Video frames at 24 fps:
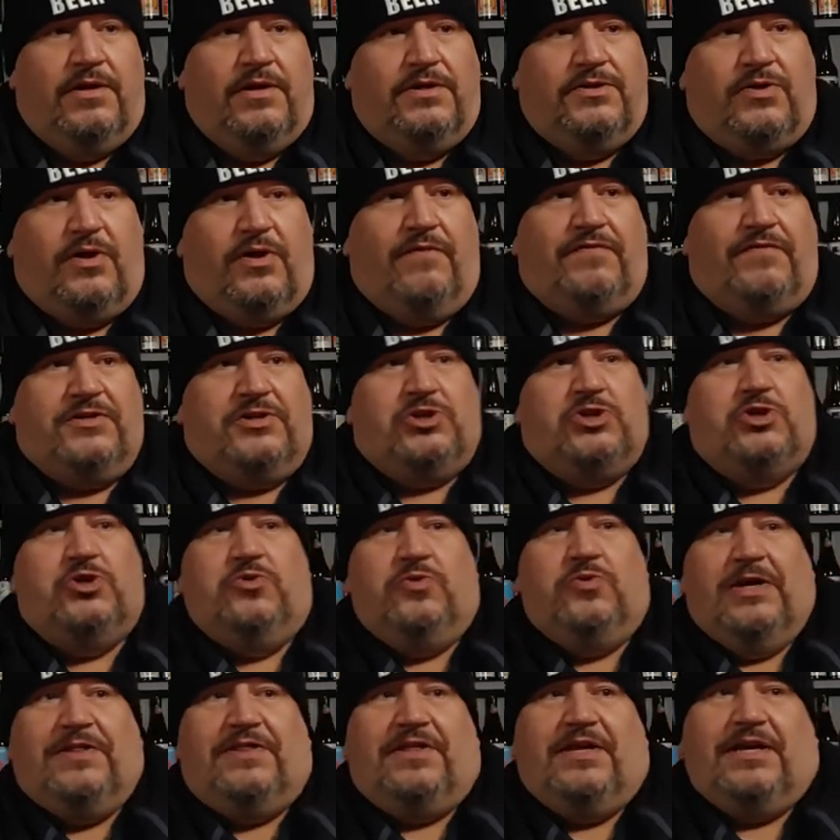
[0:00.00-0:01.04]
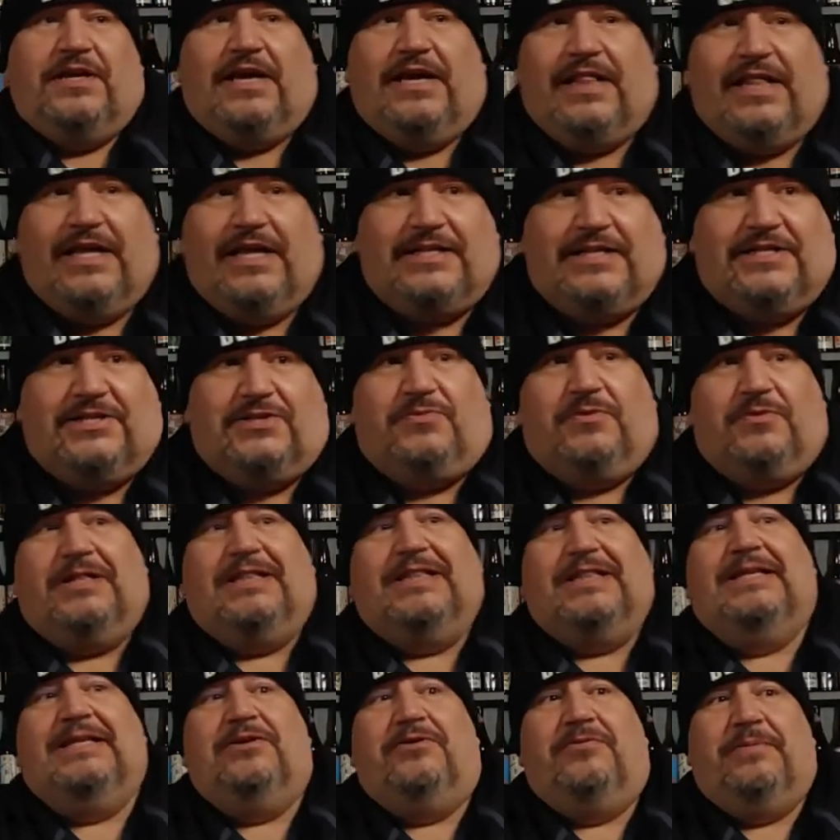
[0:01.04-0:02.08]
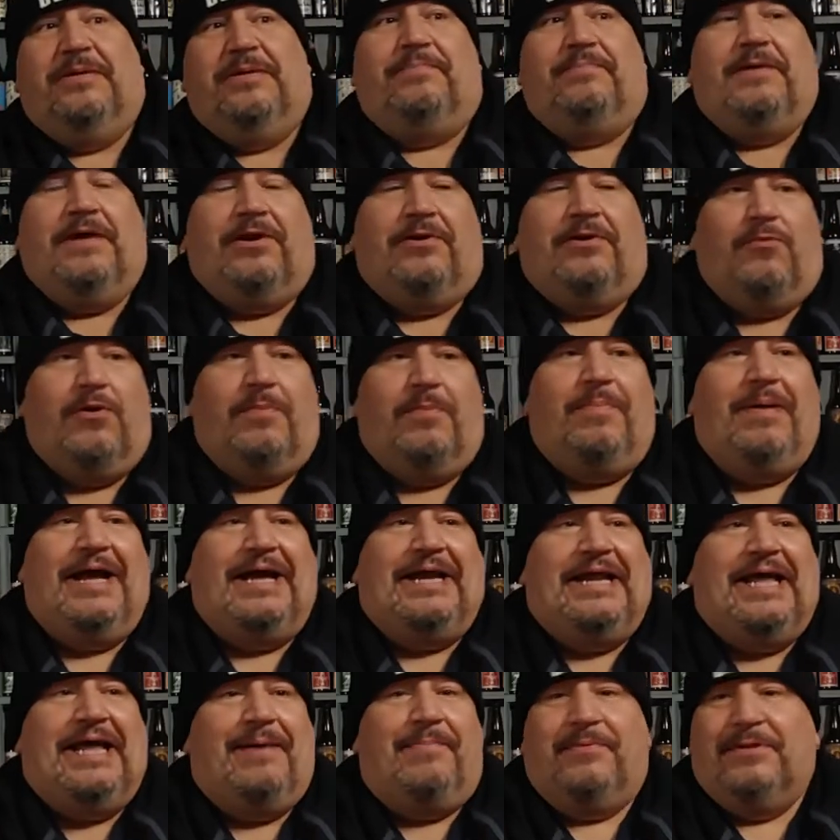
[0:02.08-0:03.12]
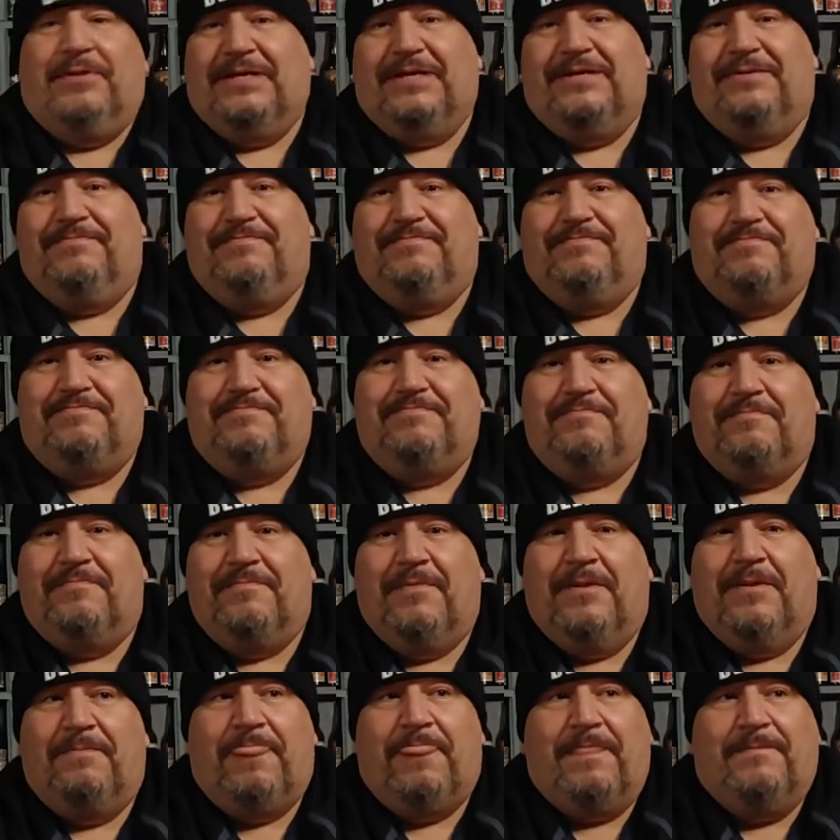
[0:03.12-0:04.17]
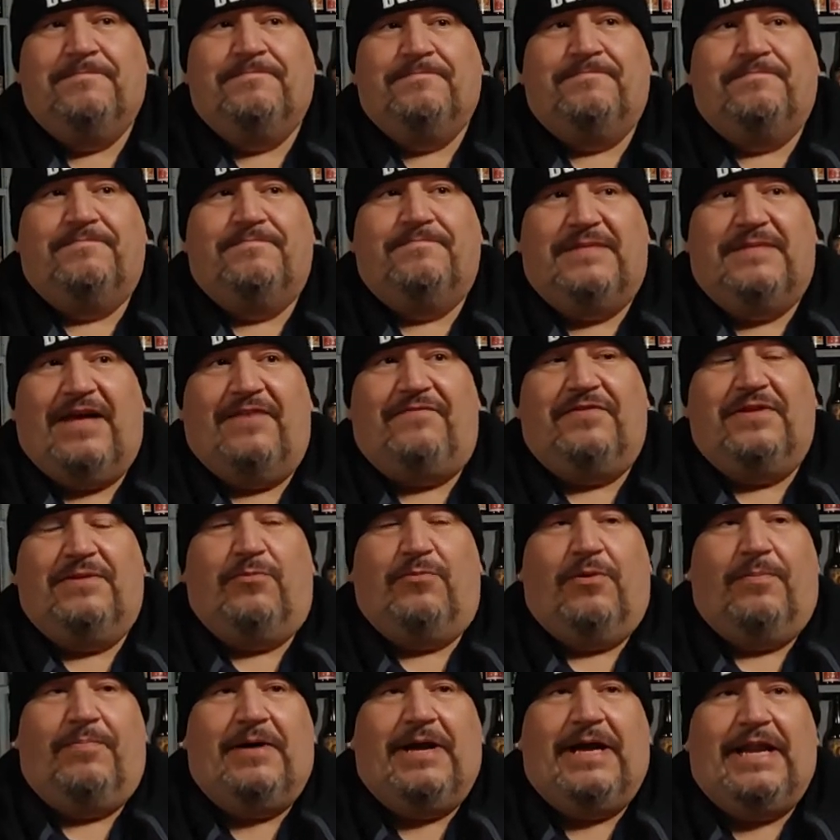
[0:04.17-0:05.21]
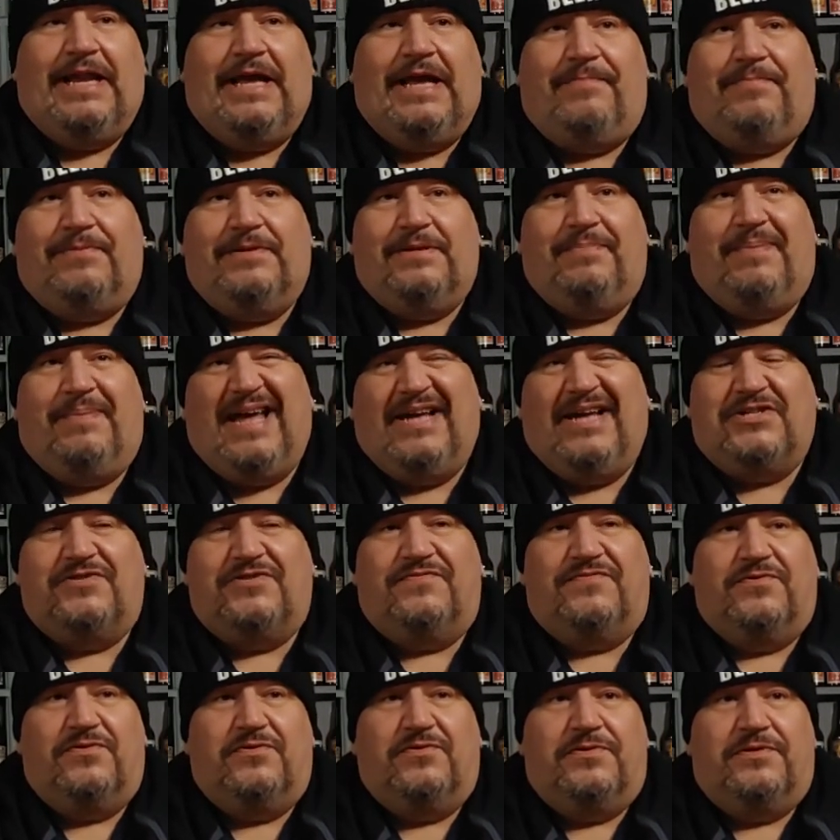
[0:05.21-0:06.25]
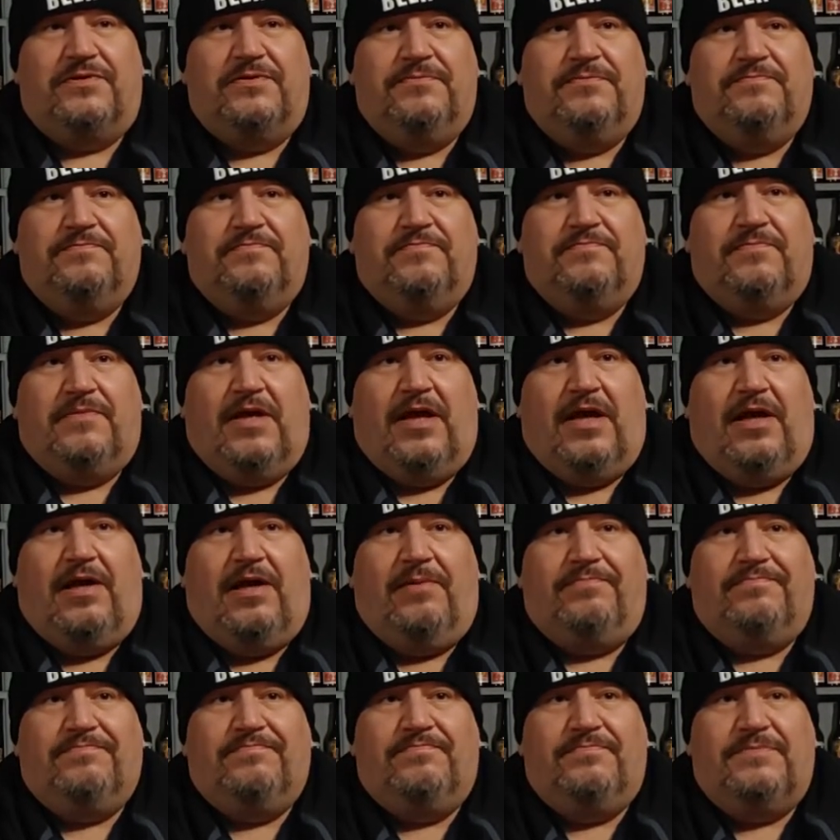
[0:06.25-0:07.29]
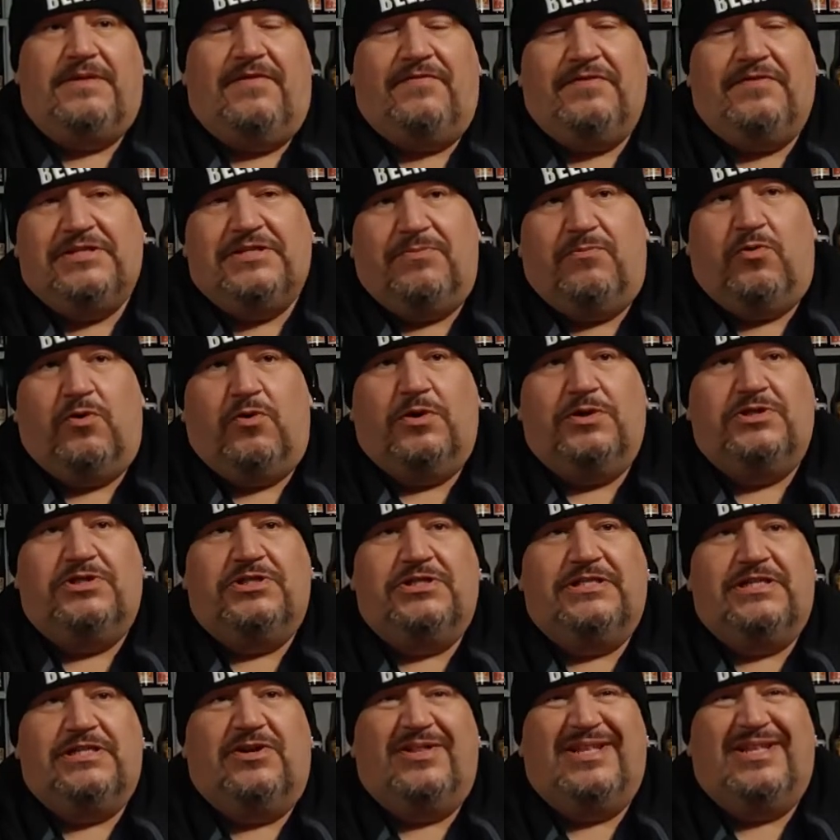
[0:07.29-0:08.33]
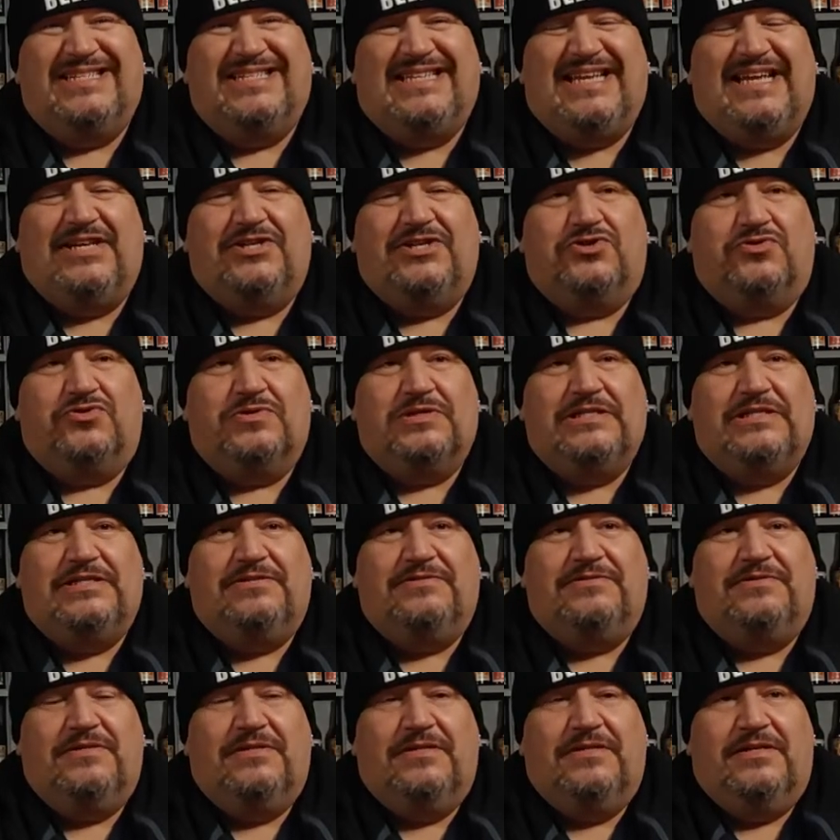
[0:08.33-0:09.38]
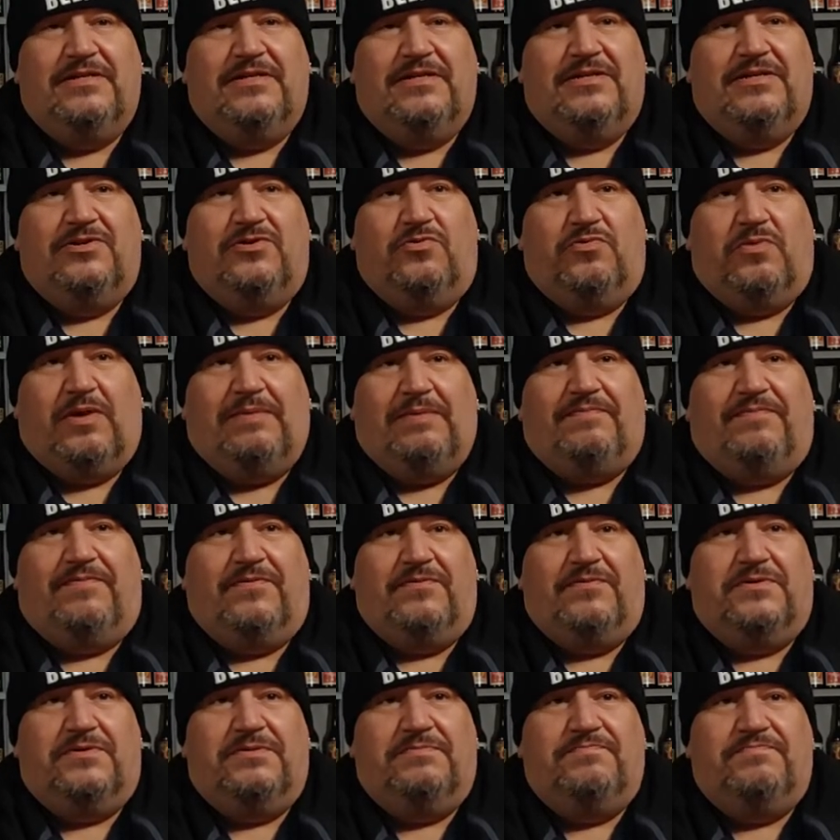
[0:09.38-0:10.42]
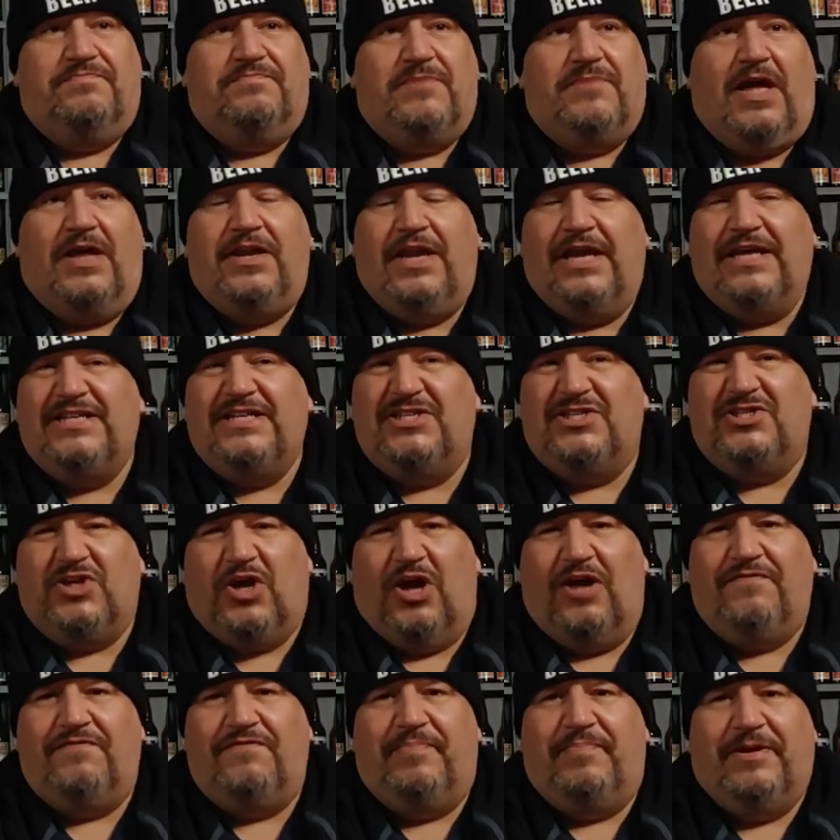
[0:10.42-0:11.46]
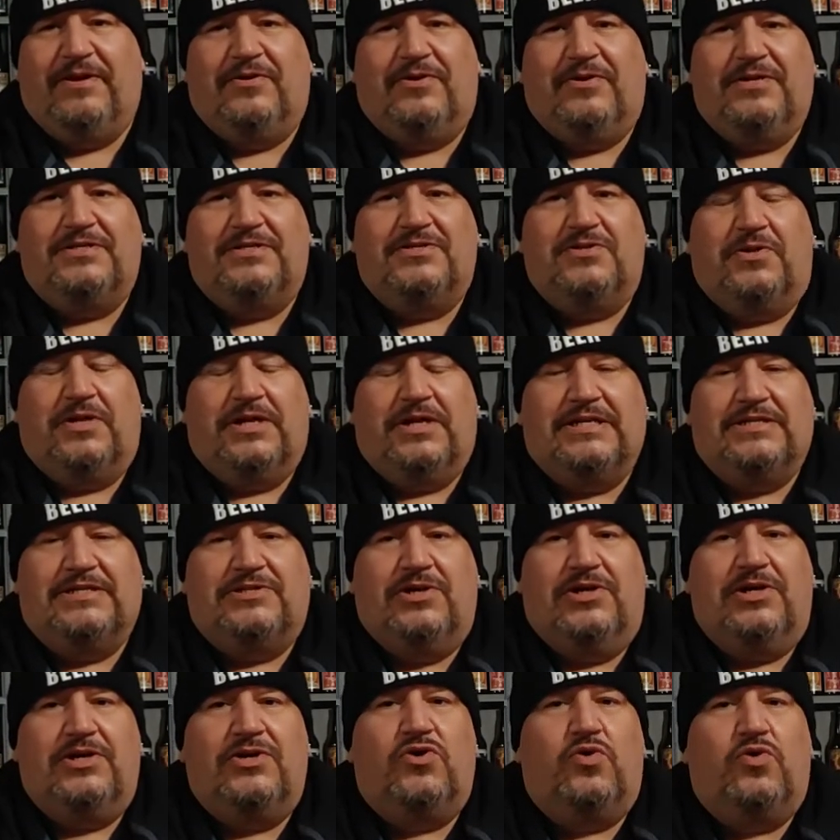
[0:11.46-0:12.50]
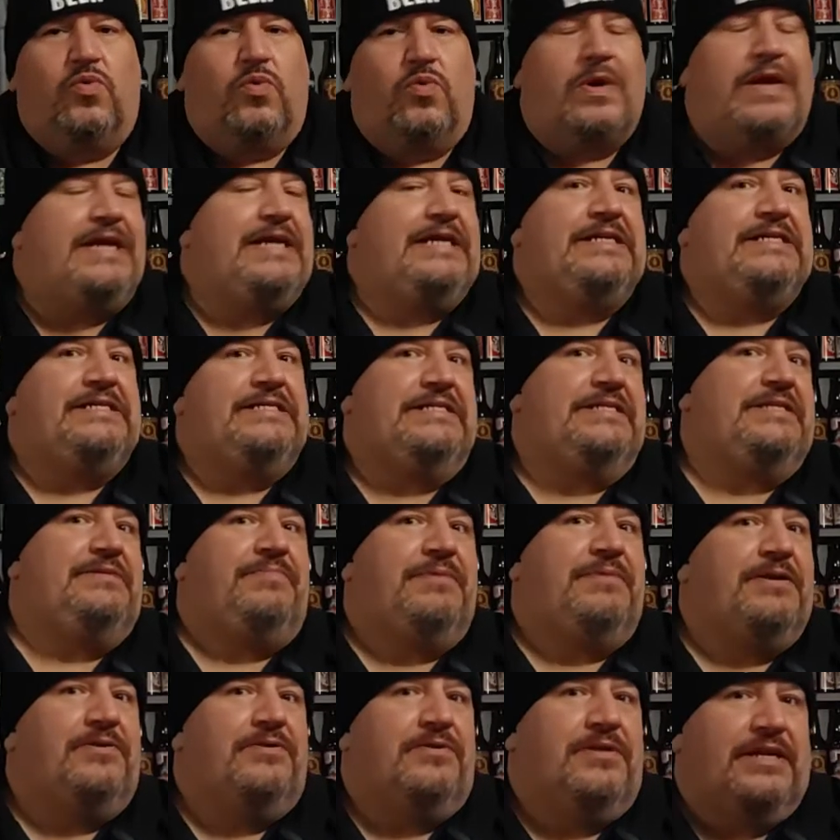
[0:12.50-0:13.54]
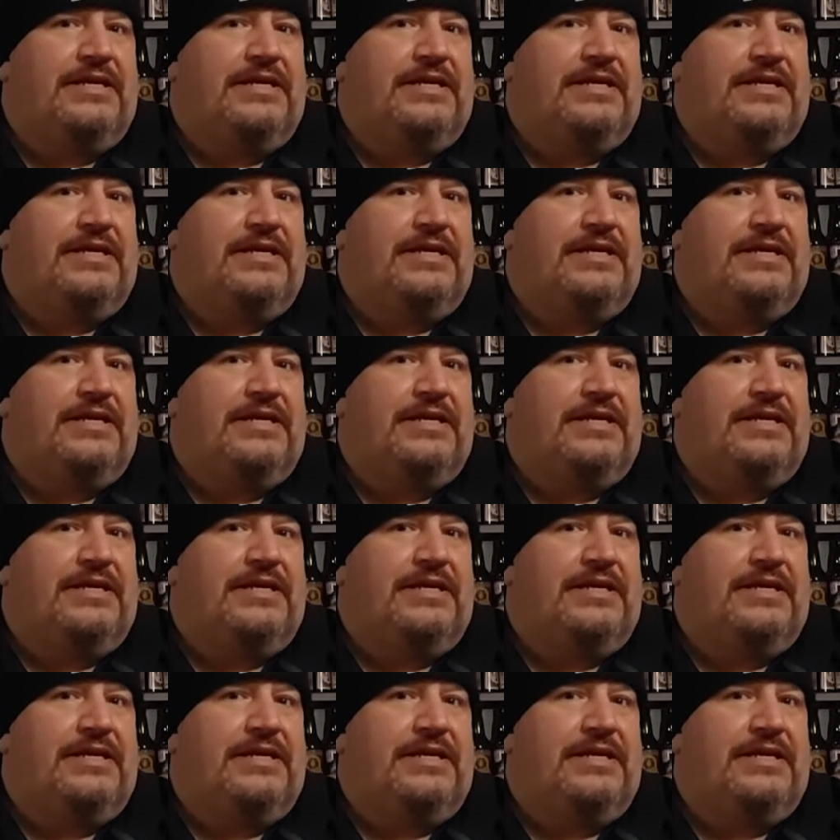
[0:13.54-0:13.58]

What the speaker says: So of the two, I think I like this one a little bit better. More pineapple-y. Definitely more pineapple-y. Passion fruit. Definitely some orange in there, like tangerine, grapefruit. A nice soft bitterness, so like it's not crazy bitter.